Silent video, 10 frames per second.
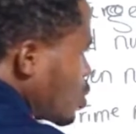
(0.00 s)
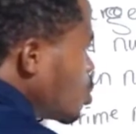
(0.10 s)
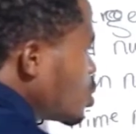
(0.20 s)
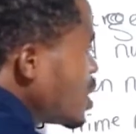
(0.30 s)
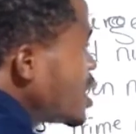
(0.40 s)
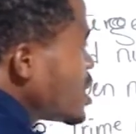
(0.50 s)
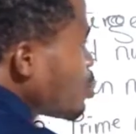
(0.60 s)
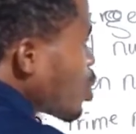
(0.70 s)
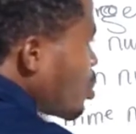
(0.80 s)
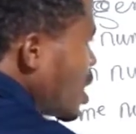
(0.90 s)
But when it's
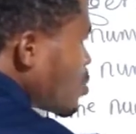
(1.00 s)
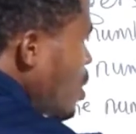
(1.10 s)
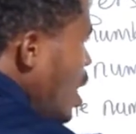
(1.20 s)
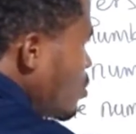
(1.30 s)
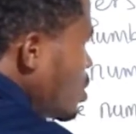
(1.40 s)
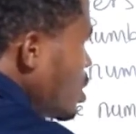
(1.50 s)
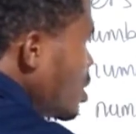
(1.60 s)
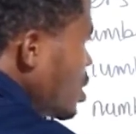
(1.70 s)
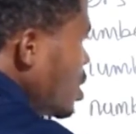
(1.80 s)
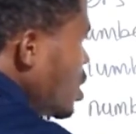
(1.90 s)
improper, you don't have
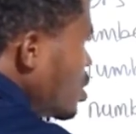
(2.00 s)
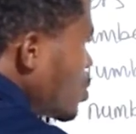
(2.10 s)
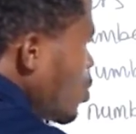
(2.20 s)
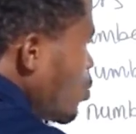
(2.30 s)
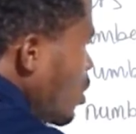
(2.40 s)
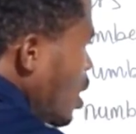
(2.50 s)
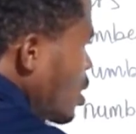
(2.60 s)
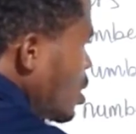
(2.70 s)
8/3.